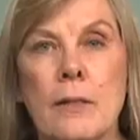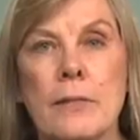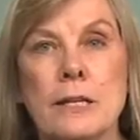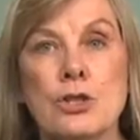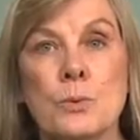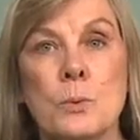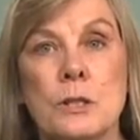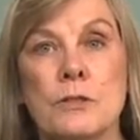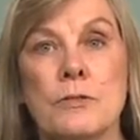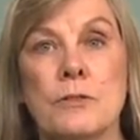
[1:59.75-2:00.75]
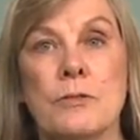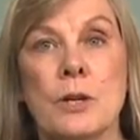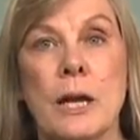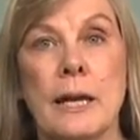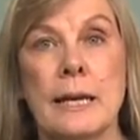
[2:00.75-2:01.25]
These are wonderful for
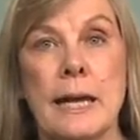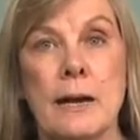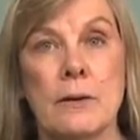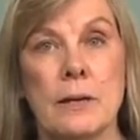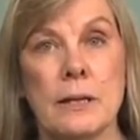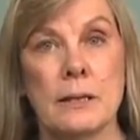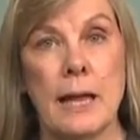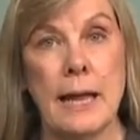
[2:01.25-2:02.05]
cutting out little